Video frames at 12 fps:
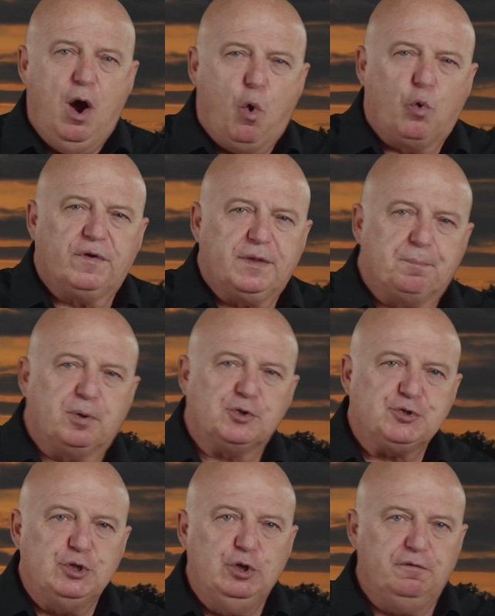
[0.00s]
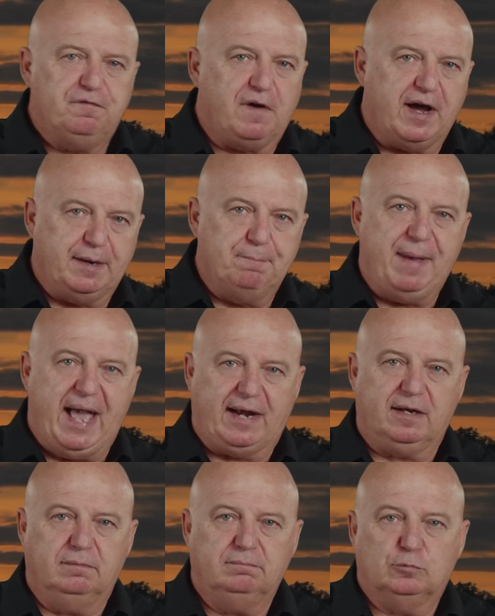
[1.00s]
Or the person who fought in
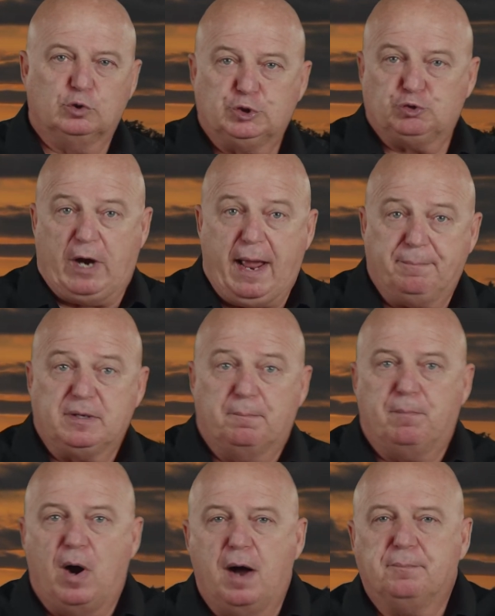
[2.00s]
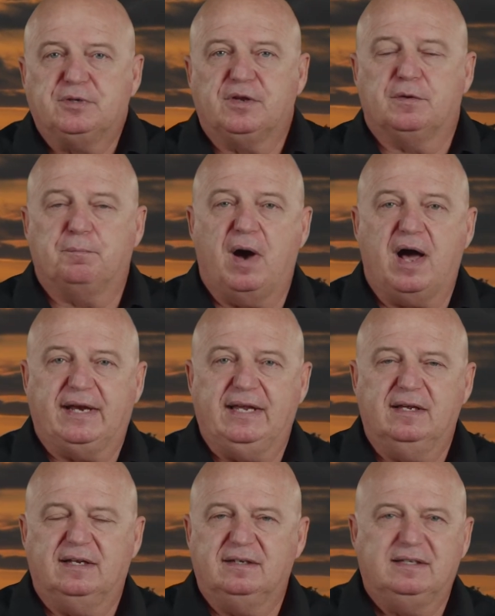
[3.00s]
battle or strapped a bomb to their body
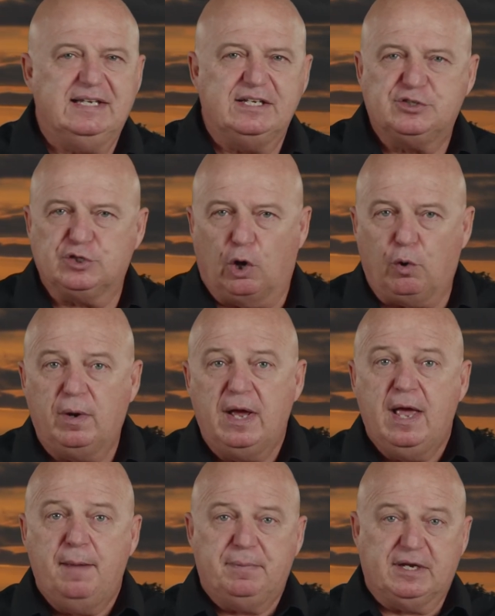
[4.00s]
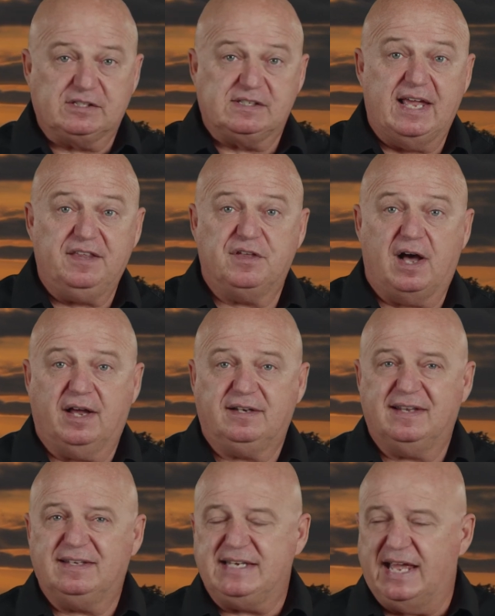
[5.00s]
and did so because they thought
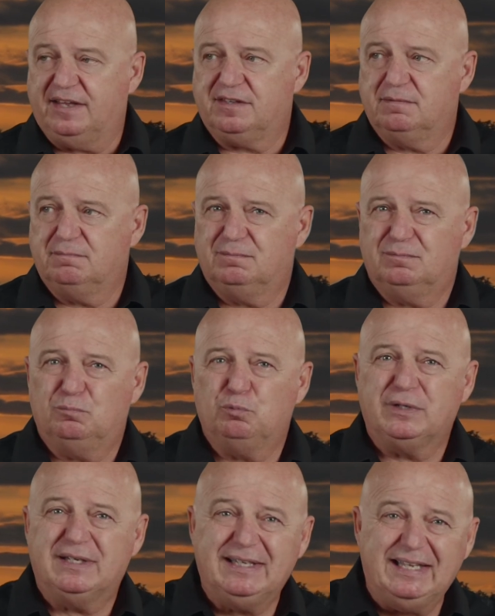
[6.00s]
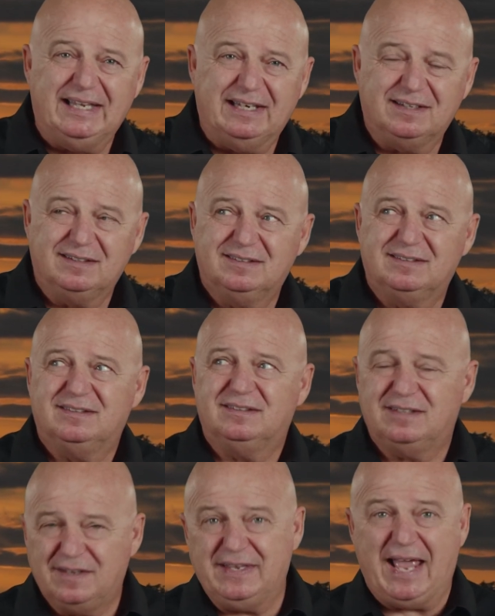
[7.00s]
that death would lead
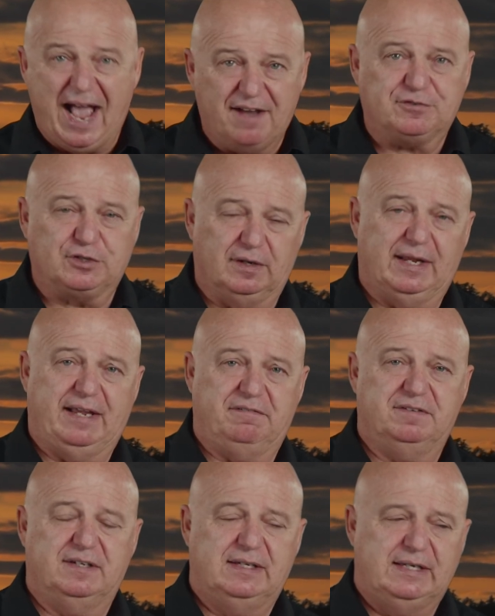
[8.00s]
to the afterlife.